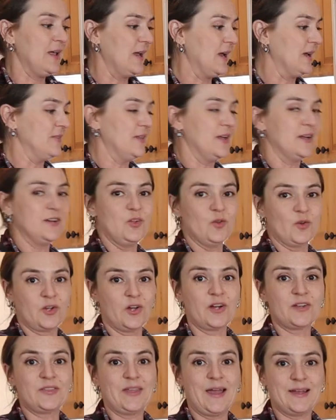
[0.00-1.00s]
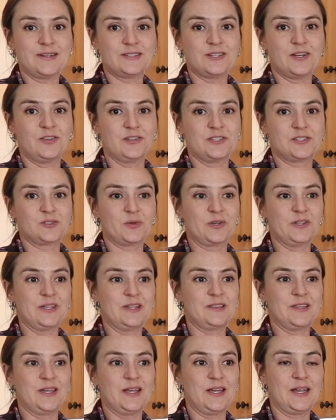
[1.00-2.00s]
and then you cook that till it's
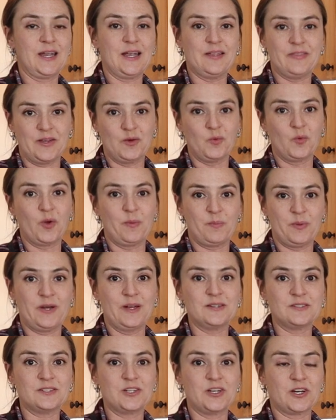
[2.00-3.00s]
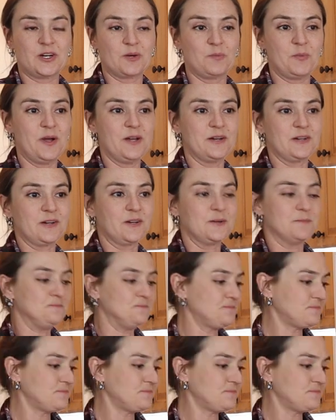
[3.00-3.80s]
really thick and then whip it into your butter.